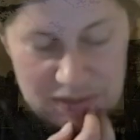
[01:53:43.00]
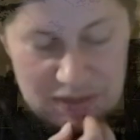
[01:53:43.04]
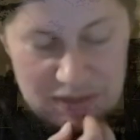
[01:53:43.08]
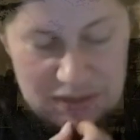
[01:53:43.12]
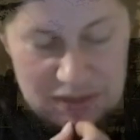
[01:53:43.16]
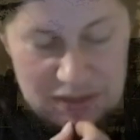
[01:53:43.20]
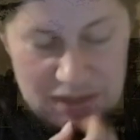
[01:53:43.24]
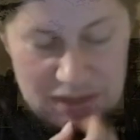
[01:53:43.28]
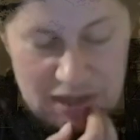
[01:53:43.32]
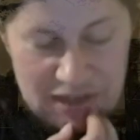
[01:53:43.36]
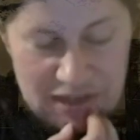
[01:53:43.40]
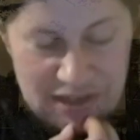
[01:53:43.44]

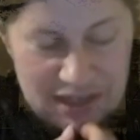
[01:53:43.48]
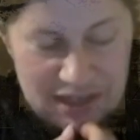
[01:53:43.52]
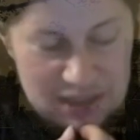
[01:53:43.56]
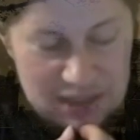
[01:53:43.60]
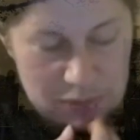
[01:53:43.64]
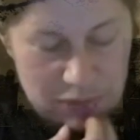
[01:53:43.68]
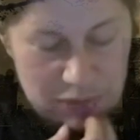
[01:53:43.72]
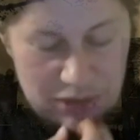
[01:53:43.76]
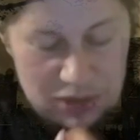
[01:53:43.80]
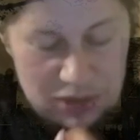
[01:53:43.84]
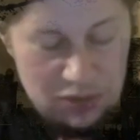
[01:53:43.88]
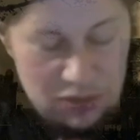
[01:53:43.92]
and yet
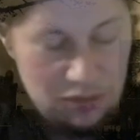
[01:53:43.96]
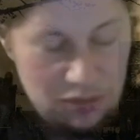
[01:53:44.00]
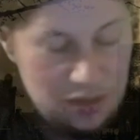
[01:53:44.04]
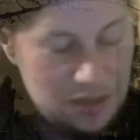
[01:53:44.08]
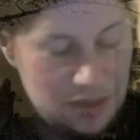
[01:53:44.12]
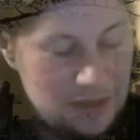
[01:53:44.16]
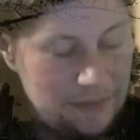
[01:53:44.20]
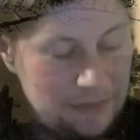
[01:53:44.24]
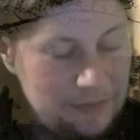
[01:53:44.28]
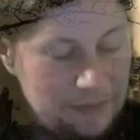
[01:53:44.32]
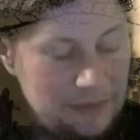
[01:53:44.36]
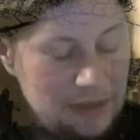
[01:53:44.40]
with the
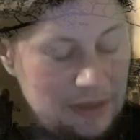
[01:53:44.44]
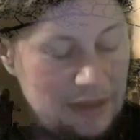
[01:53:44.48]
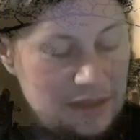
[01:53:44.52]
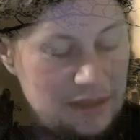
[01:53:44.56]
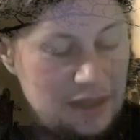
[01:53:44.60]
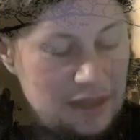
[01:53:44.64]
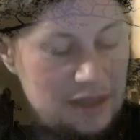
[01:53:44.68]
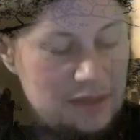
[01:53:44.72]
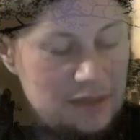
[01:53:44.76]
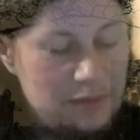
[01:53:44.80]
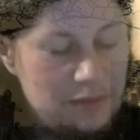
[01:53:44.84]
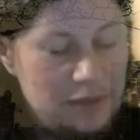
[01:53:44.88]
knowledge of
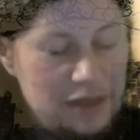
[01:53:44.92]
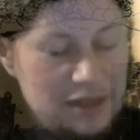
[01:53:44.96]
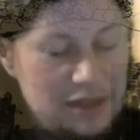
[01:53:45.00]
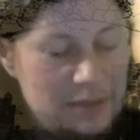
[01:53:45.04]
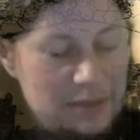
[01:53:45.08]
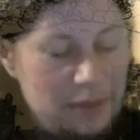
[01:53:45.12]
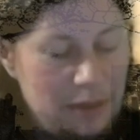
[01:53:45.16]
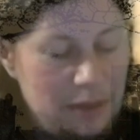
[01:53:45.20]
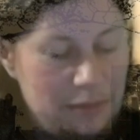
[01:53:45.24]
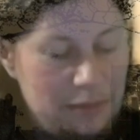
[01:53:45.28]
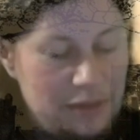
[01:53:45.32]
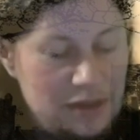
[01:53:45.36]
Lisette's released
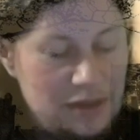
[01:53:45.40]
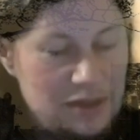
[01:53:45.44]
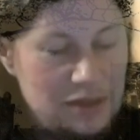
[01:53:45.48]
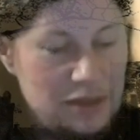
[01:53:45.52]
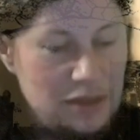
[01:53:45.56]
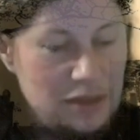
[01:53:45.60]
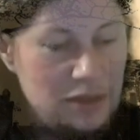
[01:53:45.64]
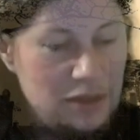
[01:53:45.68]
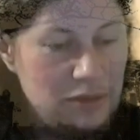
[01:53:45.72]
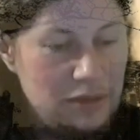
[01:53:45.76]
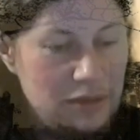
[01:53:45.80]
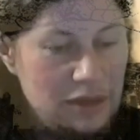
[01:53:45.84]
memories he
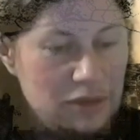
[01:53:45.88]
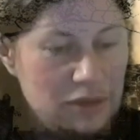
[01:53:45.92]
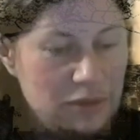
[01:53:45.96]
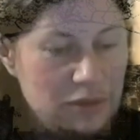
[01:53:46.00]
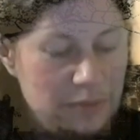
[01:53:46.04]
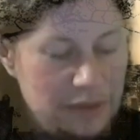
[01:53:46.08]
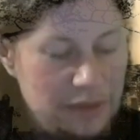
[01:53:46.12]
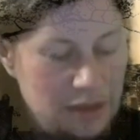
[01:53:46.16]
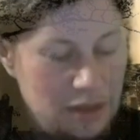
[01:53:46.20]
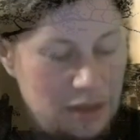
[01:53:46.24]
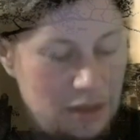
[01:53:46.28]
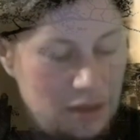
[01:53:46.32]
knew there could
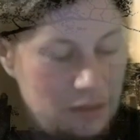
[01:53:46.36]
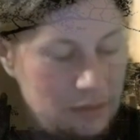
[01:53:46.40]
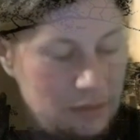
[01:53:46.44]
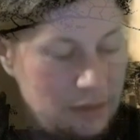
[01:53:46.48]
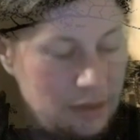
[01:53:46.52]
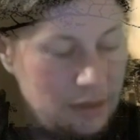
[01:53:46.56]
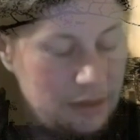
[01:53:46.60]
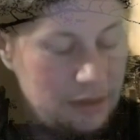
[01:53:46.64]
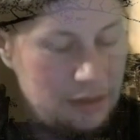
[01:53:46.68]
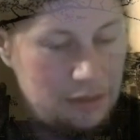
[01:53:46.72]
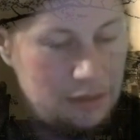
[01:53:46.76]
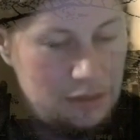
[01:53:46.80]
be no
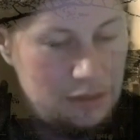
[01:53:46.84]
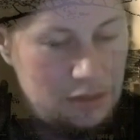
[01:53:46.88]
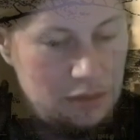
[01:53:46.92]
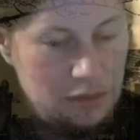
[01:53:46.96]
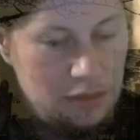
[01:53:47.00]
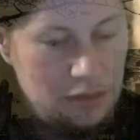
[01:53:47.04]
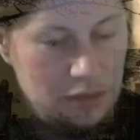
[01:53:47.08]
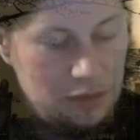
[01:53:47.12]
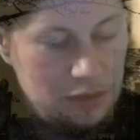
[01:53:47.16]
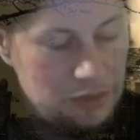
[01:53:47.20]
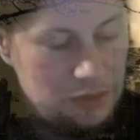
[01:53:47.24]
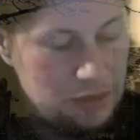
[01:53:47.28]
other
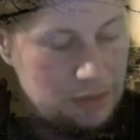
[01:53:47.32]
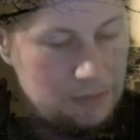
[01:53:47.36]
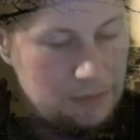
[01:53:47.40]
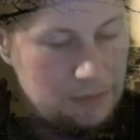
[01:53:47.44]
conclusion.